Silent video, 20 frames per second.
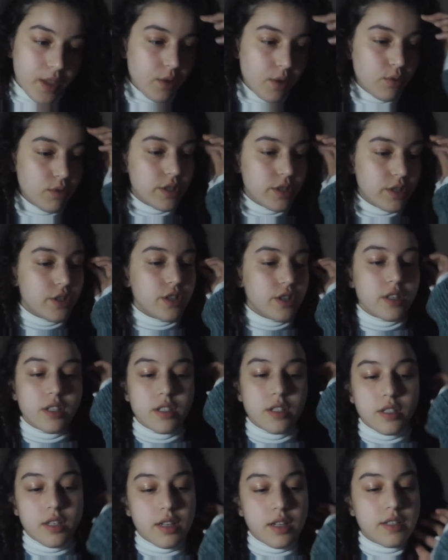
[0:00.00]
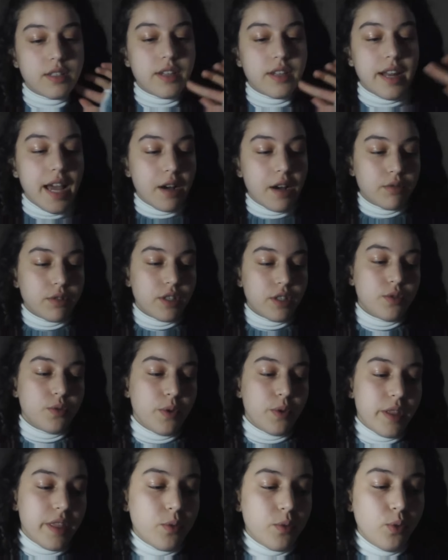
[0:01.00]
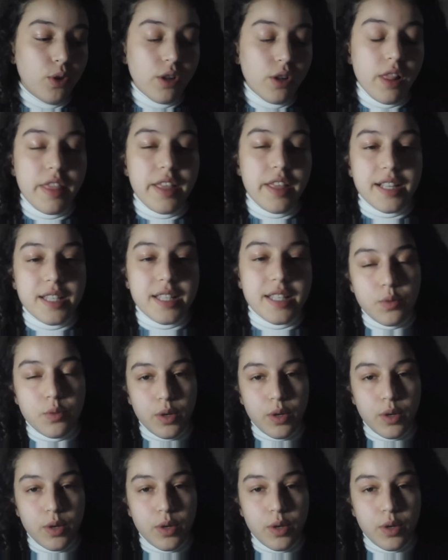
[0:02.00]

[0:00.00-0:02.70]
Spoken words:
which is surrounded with a wall that